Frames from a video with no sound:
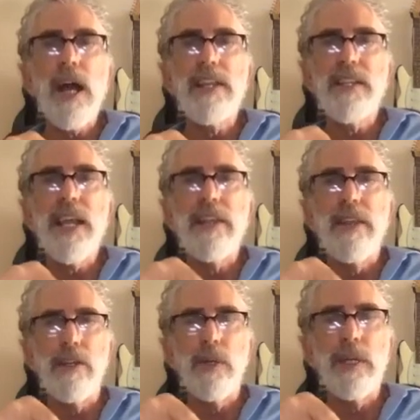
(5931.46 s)
his head
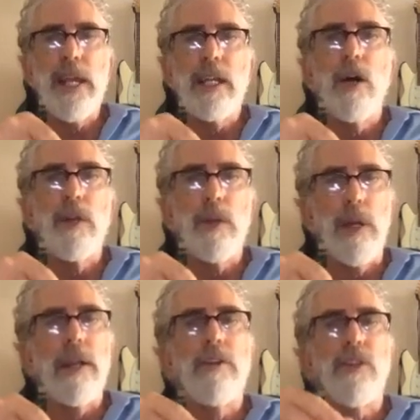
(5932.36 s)
there, so he can't go
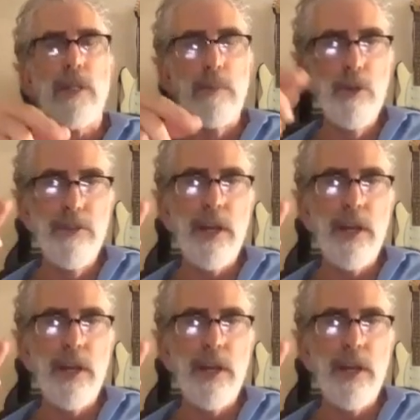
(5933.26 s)
anywhere. Now just move